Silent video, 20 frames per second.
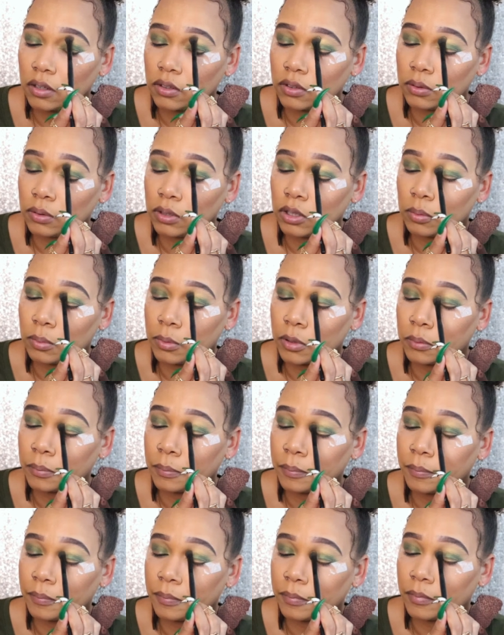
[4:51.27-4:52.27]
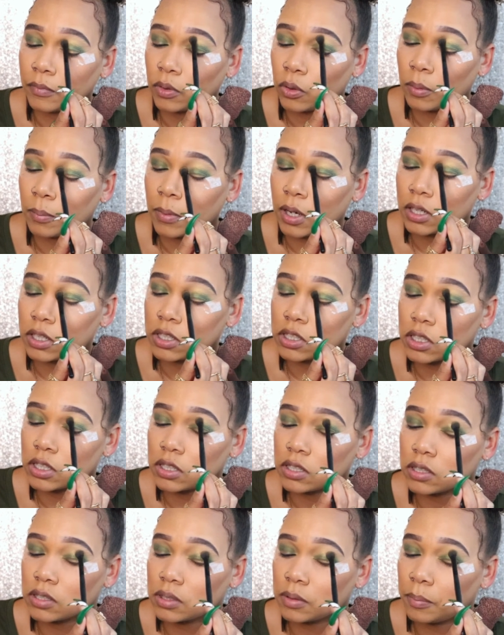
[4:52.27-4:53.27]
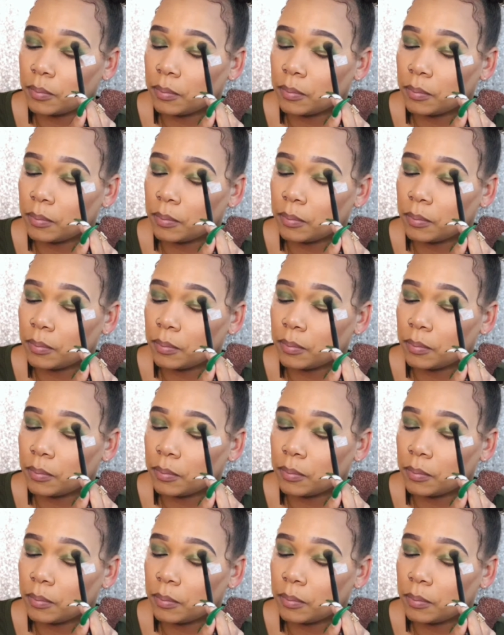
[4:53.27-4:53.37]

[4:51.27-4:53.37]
do you, boo. Who am I to judge?